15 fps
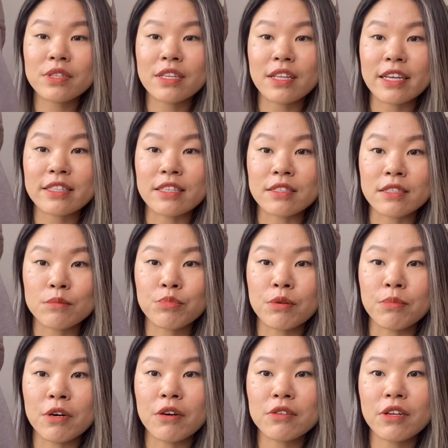like the zipper
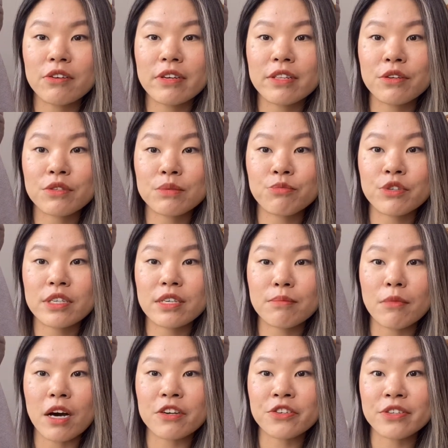polo. It looks pretty
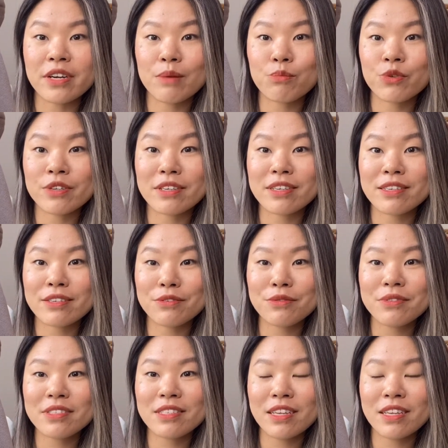modern and pretty cute.